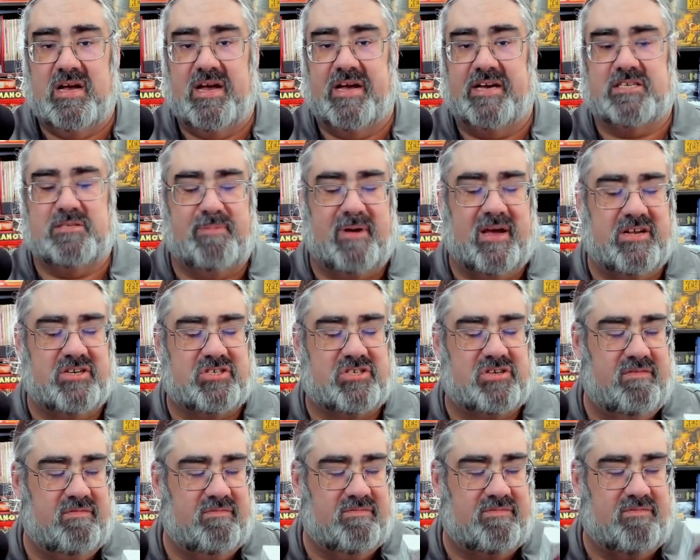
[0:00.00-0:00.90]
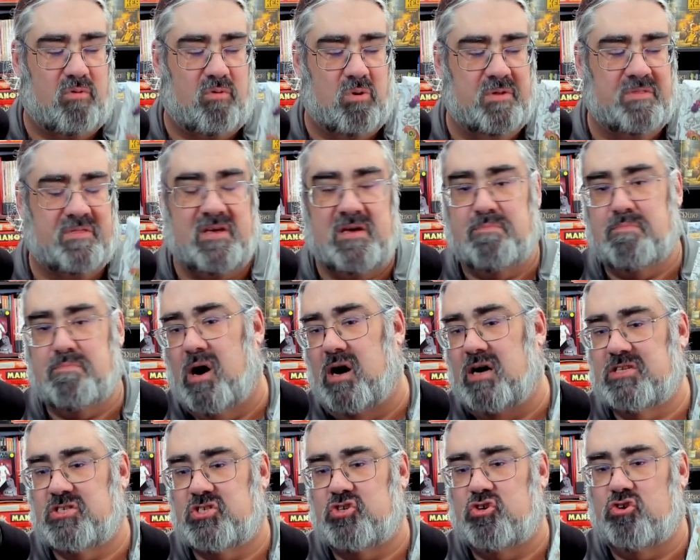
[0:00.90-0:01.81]
expansion for the
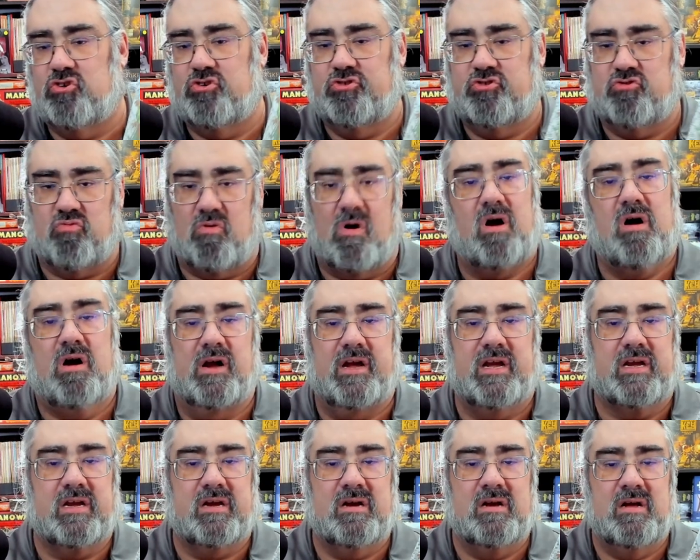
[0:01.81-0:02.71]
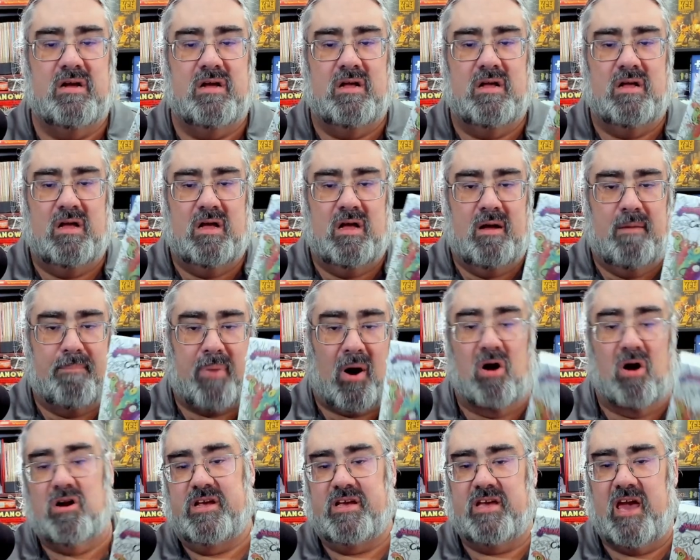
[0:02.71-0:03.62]
monster drawing
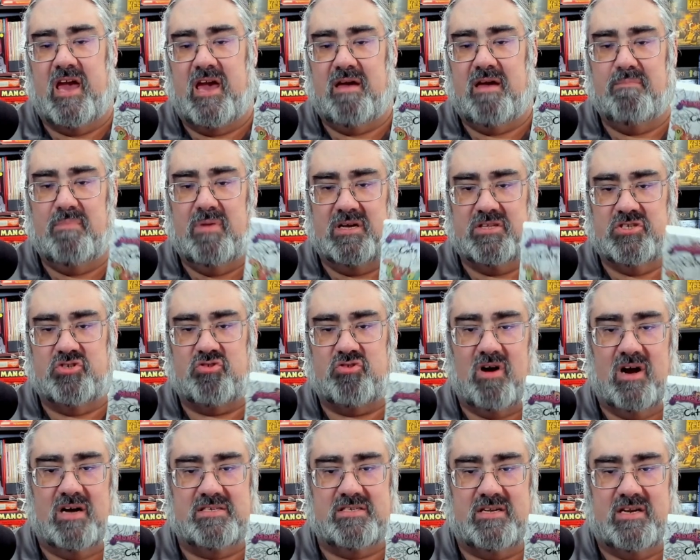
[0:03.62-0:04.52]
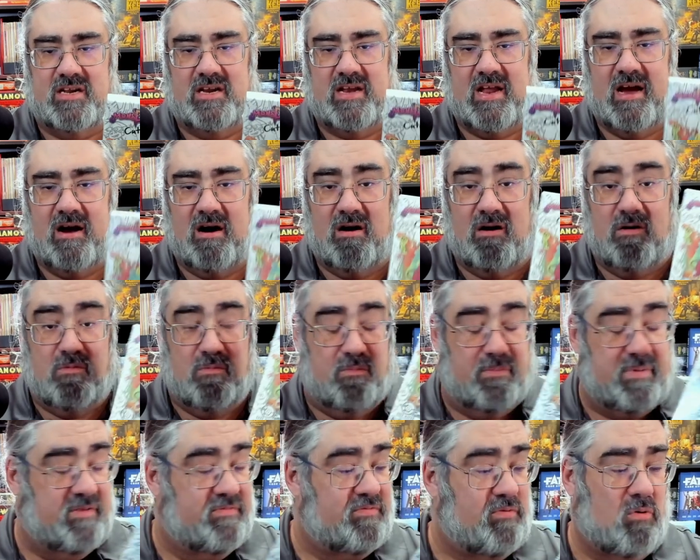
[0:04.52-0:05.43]
party game MonsDRAWsity. Now,
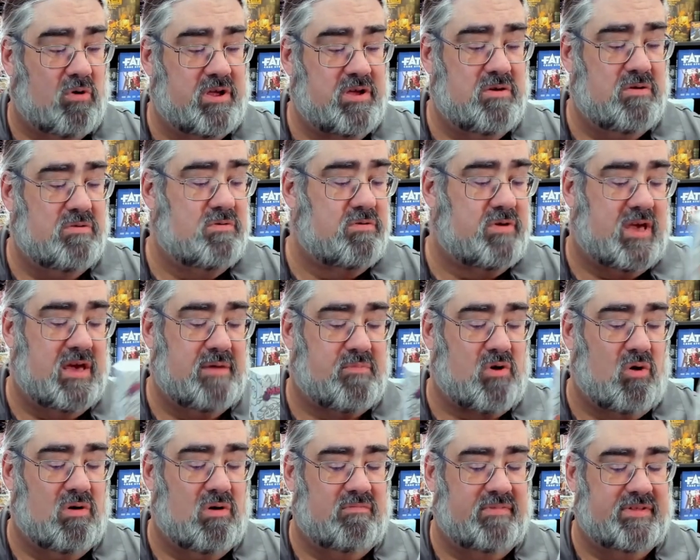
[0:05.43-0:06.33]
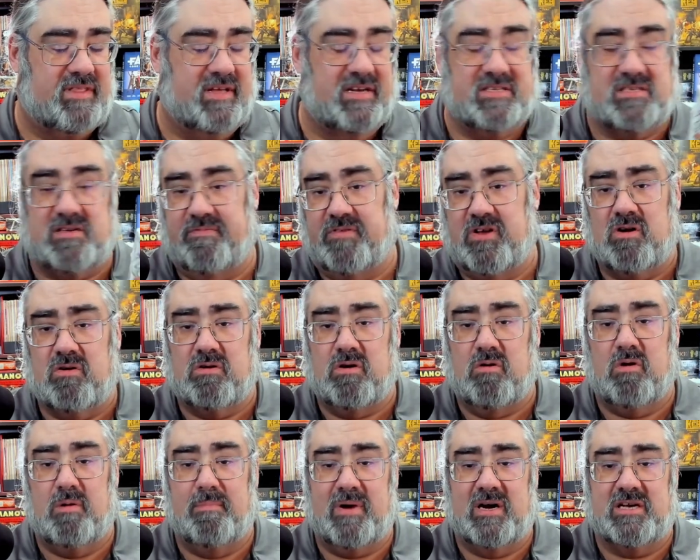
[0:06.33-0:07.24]
before you keep going with this, if you don't
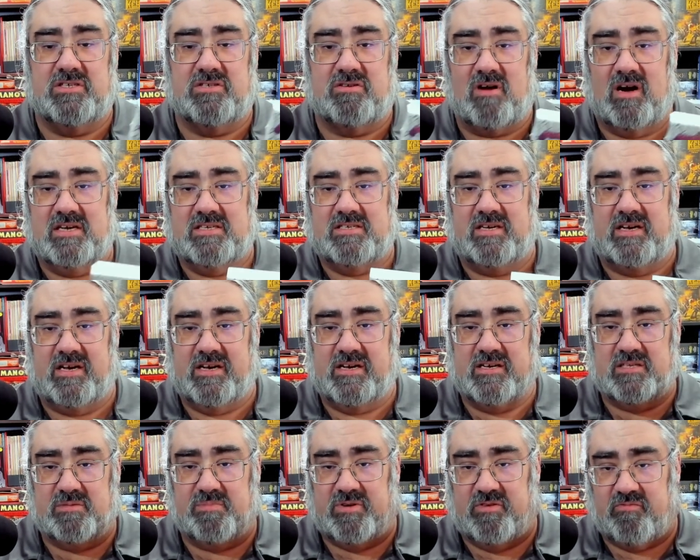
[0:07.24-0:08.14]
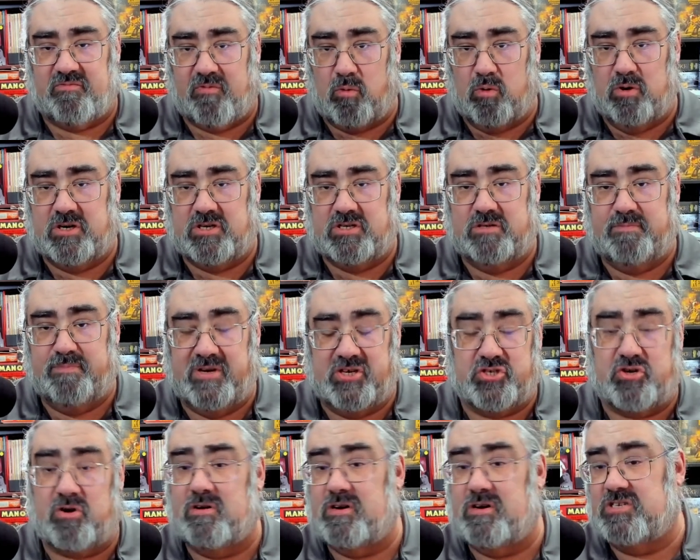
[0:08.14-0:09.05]
know what MonsDRAWsity is, before be
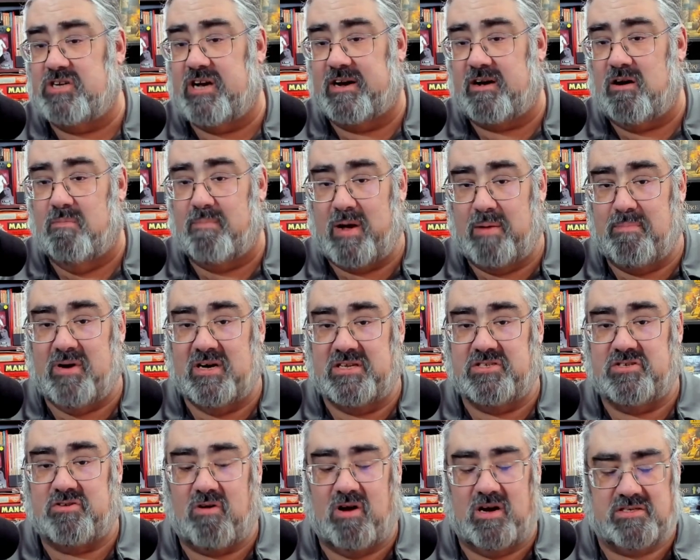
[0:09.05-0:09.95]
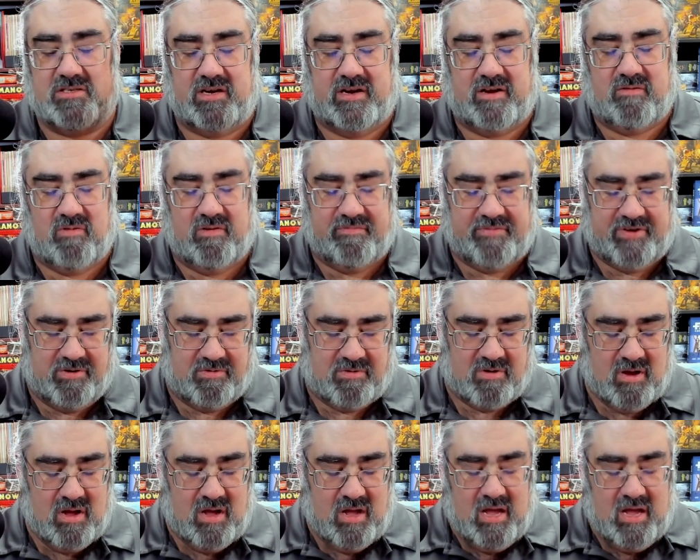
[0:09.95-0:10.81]
sure to check out my MonsDRAWsity review.